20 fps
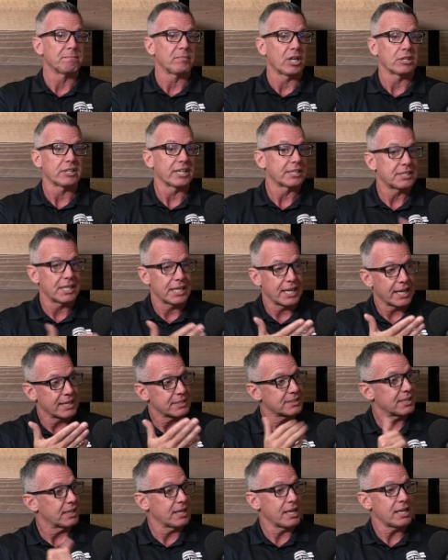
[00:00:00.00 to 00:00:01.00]
like today, I
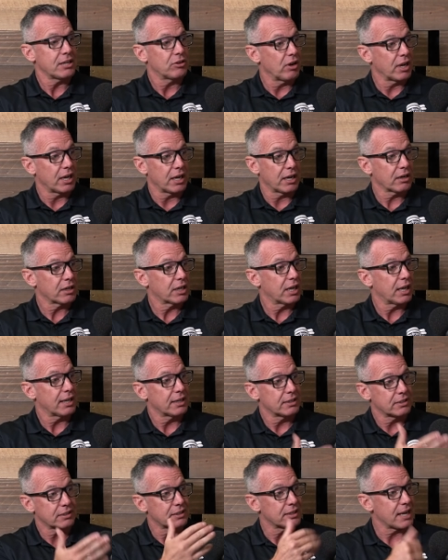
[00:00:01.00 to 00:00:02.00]
said, "Hey, great
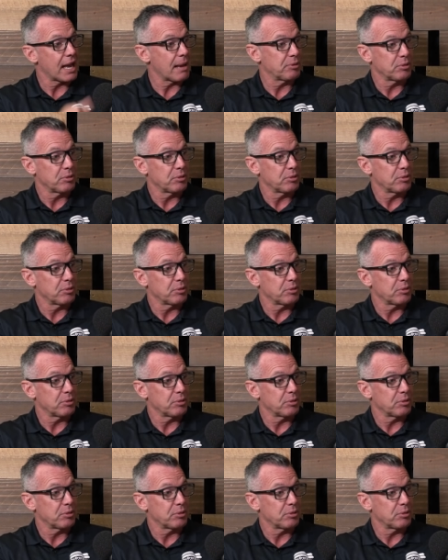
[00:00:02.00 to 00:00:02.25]
haircut and happy